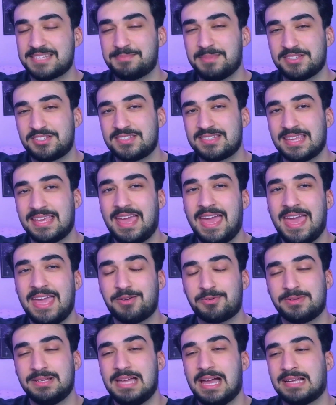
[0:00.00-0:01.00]
As much as I
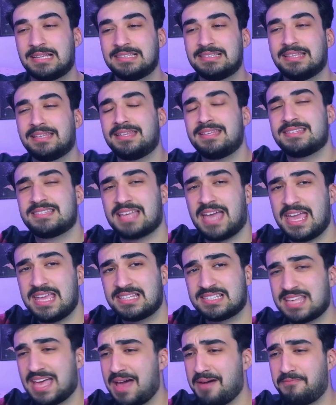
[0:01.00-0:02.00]
hate reacting to these
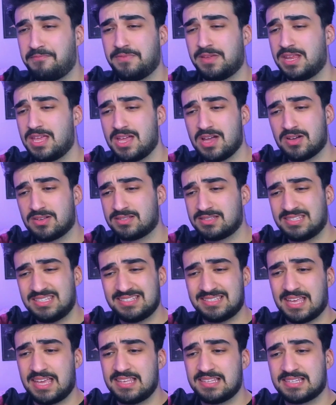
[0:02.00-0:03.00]
ASAP videos,
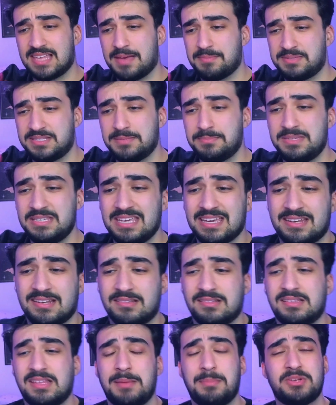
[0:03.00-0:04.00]
these ASAP CBN
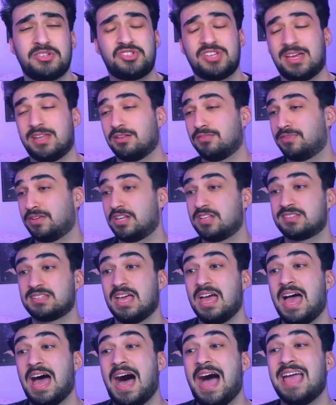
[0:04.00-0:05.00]
Entertainment Channel videos,
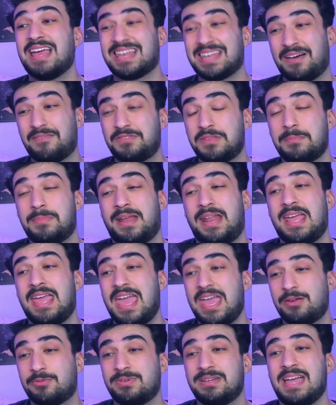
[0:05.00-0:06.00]
I love them, but I
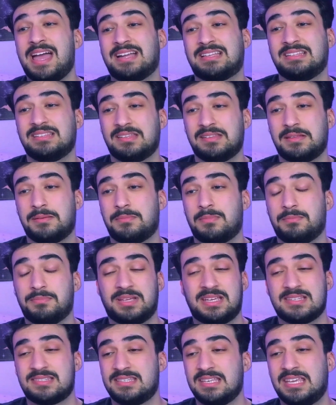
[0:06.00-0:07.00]
hate reacting to them
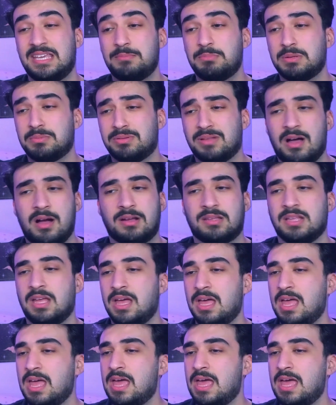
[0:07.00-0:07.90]
because they get me blocked.